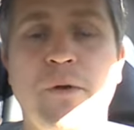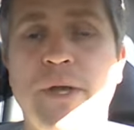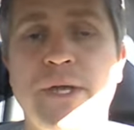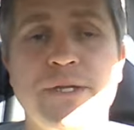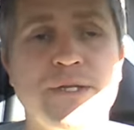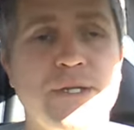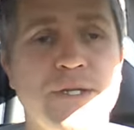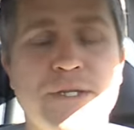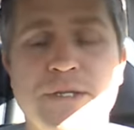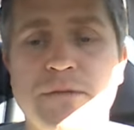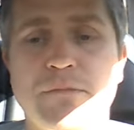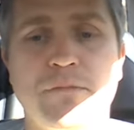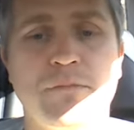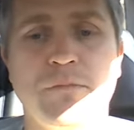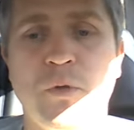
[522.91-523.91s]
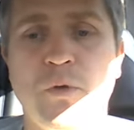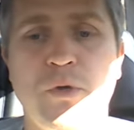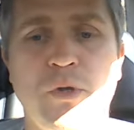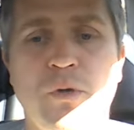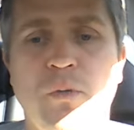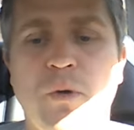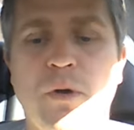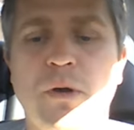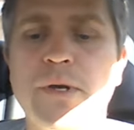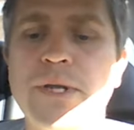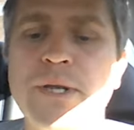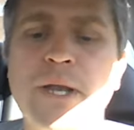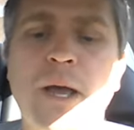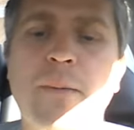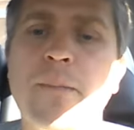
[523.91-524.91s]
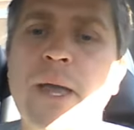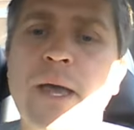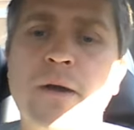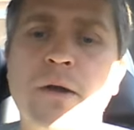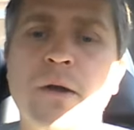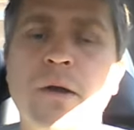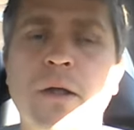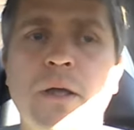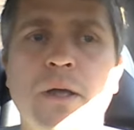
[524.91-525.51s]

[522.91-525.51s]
Ages, who you were did not matter.